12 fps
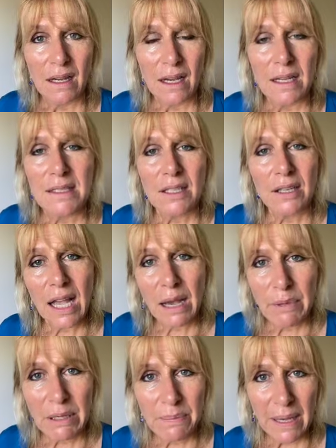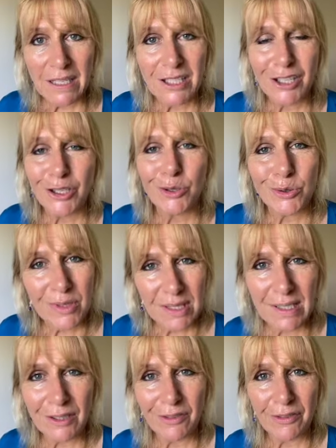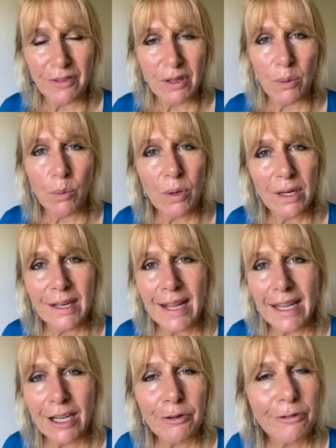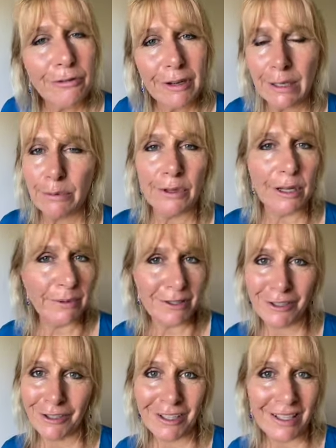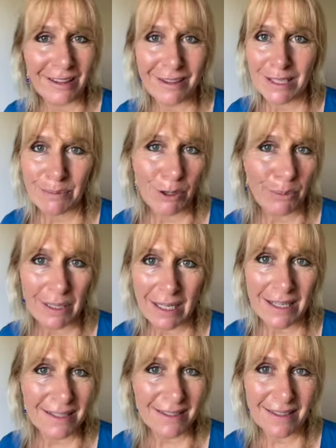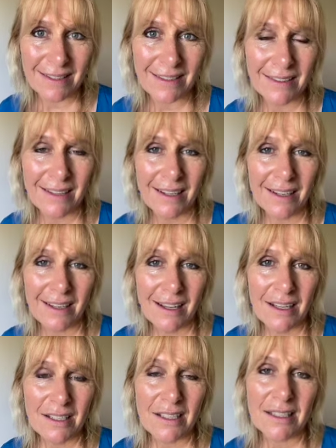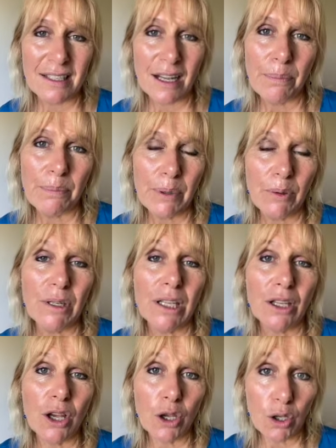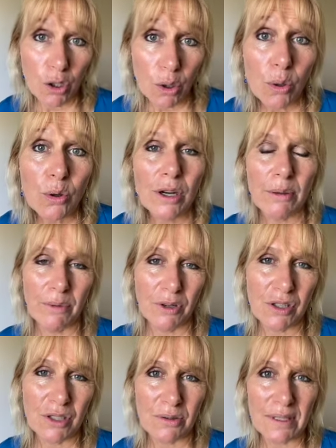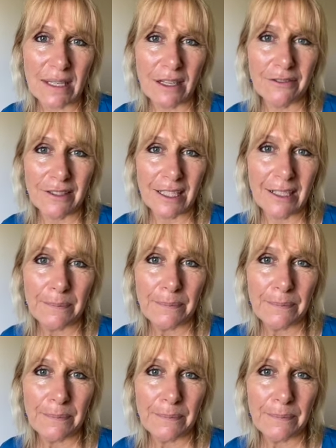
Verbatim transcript: And so, coming back to yourself, what an incredible opportunity this moment is to start building your emotional safety.